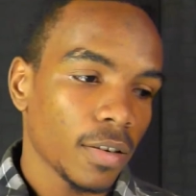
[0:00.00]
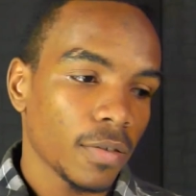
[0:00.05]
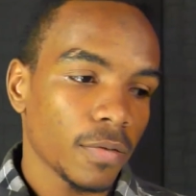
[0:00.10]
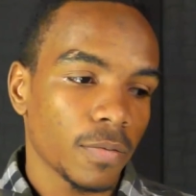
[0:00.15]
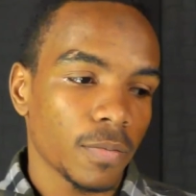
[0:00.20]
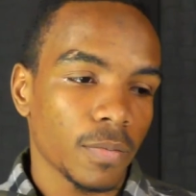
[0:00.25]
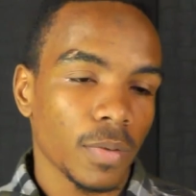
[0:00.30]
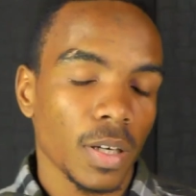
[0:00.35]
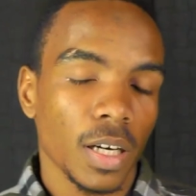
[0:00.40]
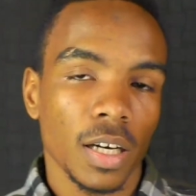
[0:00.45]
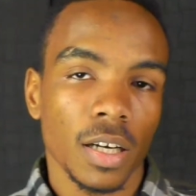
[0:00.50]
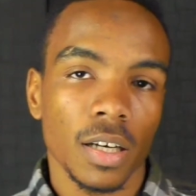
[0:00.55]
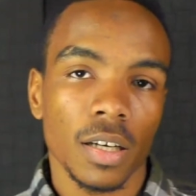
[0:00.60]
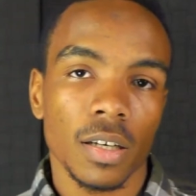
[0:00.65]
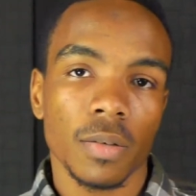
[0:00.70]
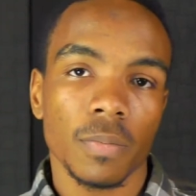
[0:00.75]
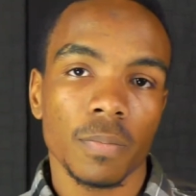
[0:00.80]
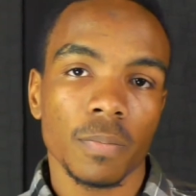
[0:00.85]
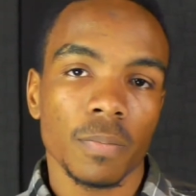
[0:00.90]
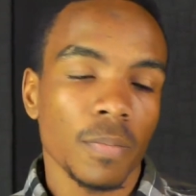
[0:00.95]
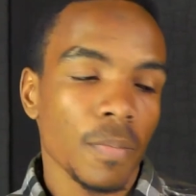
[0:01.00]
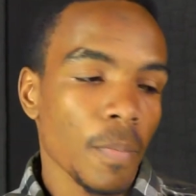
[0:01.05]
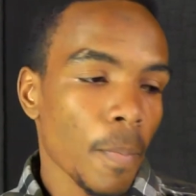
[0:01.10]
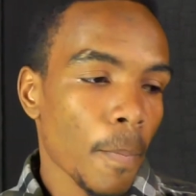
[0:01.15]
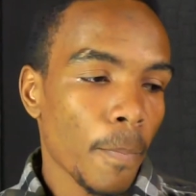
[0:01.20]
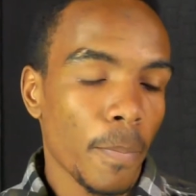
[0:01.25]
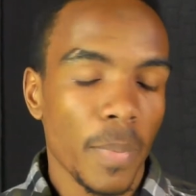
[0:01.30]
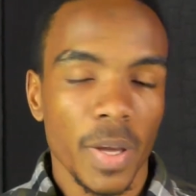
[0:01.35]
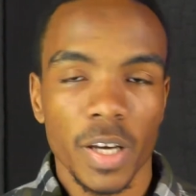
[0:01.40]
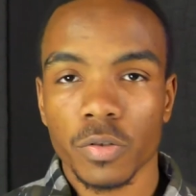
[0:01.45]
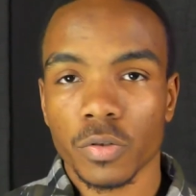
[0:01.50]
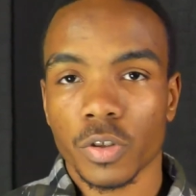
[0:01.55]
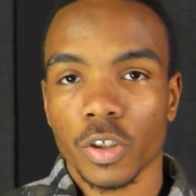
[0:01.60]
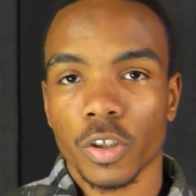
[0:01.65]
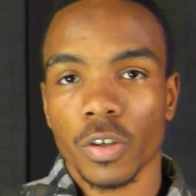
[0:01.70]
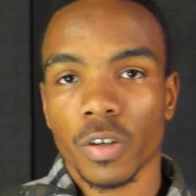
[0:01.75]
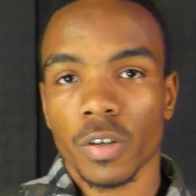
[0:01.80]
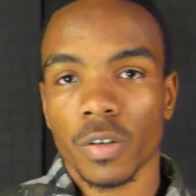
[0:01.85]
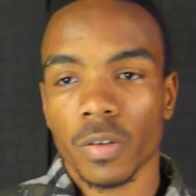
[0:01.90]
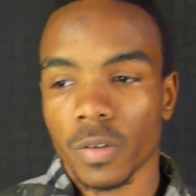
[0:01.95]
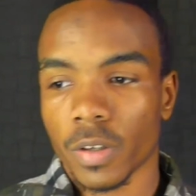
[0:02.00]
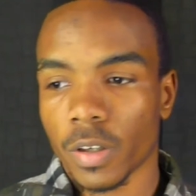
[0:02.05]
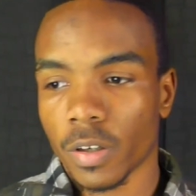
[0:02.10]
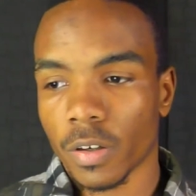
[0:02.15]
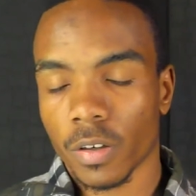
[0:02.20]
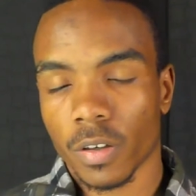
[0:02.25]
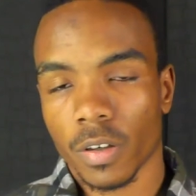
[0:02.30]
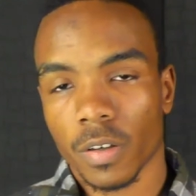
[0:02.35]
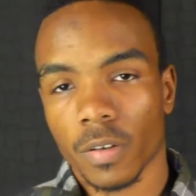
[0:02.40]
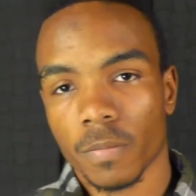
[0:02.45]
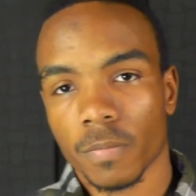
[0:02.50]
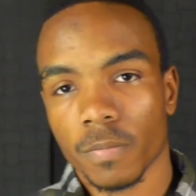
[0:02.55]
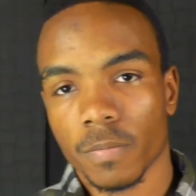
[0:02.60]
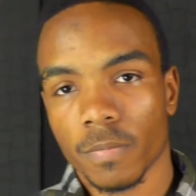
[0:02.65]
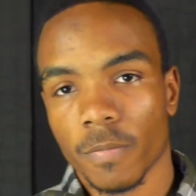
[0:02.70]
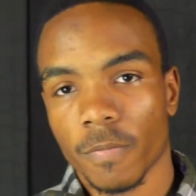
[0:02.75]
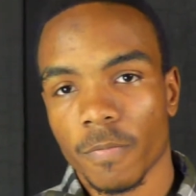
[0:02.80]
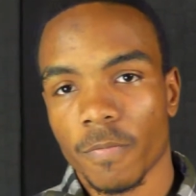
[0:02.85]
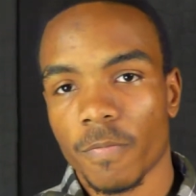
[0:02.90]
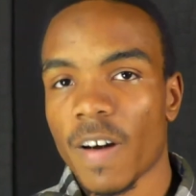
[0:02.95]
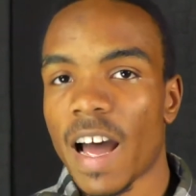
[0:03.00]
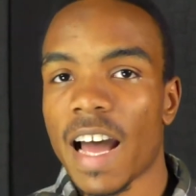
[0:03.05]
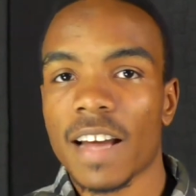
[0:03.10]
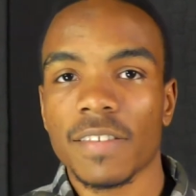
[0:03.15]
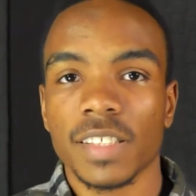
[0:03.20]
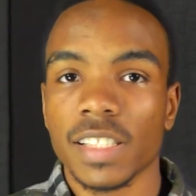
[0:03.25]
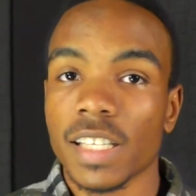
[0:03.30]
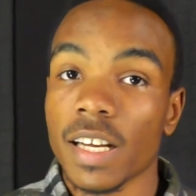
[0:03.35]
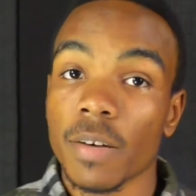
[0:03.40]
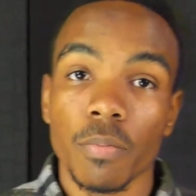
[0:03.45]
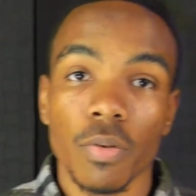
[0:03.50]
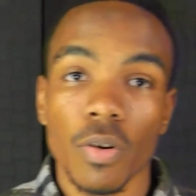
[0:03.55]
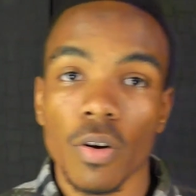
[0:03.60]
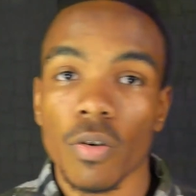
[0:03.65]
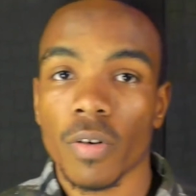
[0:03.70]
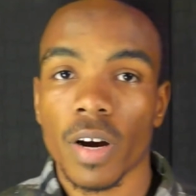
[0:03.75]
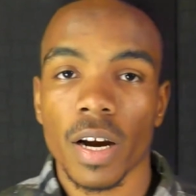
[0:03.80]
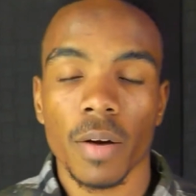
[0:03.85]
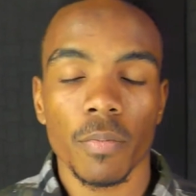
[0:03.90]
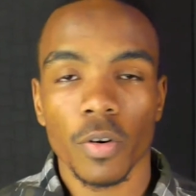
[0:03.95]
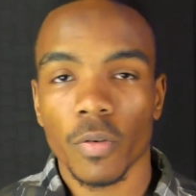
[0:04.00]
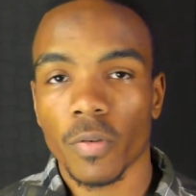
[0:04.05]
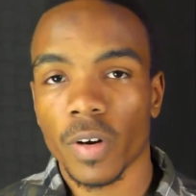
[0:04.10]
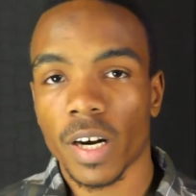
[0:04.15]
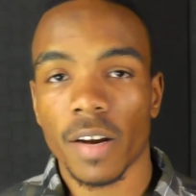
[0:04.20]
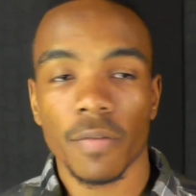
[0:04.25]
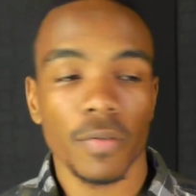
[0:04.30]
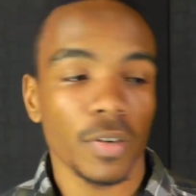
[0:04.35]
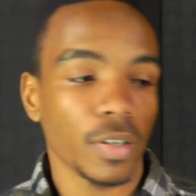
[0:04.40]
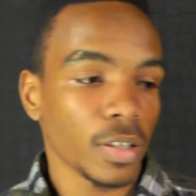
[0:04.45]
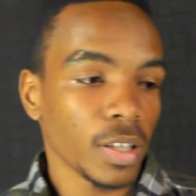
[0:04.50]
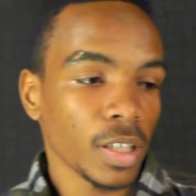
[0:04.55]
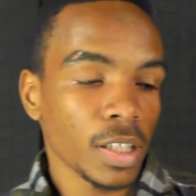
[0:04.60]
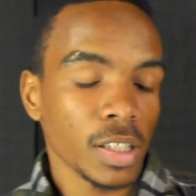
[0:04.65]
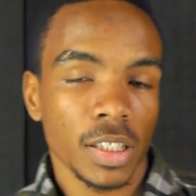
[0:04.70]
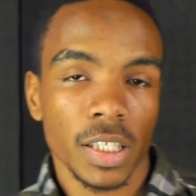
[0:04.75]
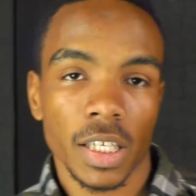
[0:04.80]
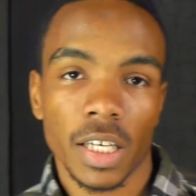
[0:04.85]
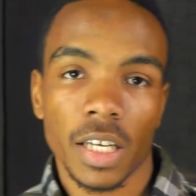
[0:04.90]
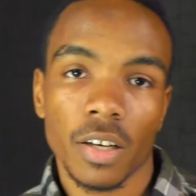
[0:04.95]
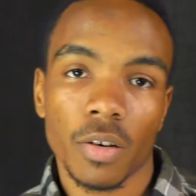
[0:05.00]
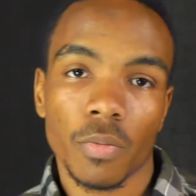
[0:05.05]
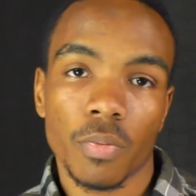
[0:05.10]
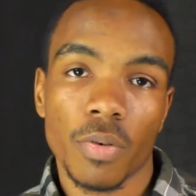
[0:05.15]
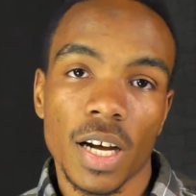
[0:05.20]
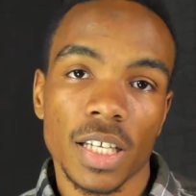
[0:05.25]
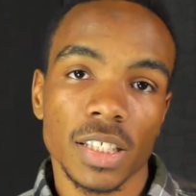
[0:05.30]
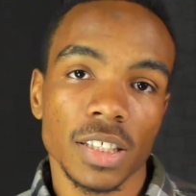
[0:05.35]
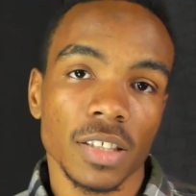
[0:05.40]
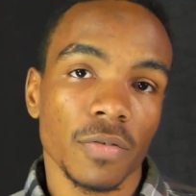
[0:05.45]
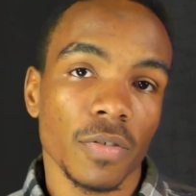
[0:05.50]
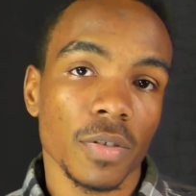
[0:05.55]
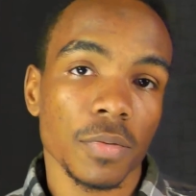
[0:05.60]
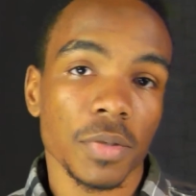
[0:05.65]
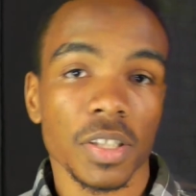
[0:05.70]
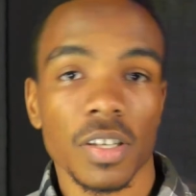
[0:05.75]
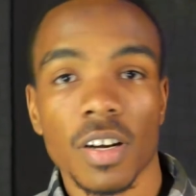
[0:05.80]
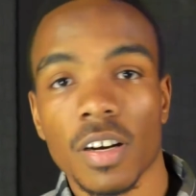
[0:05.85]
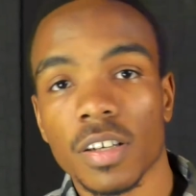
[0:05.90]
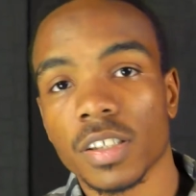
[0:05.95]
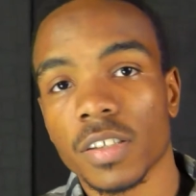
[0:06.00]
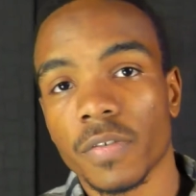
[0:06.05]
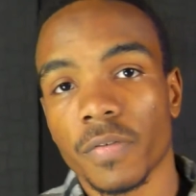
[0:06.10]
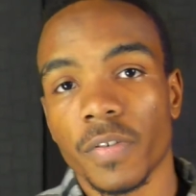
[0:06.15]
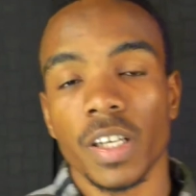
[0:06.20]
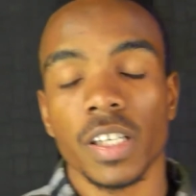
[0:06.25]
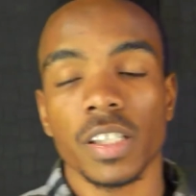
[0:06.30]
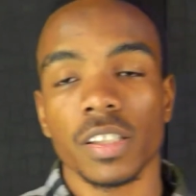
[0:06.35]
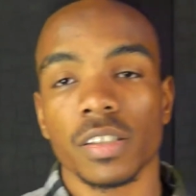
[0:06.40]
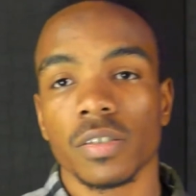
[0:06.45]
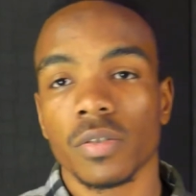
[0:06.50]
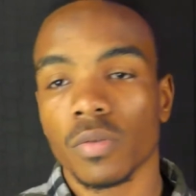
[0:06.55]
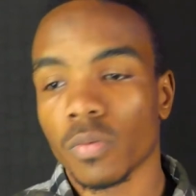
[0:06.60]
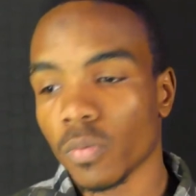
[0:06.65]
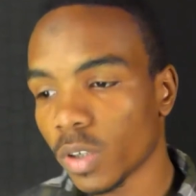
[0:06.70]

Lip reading: of built your 5-step program or whatever to get your project from start to finish.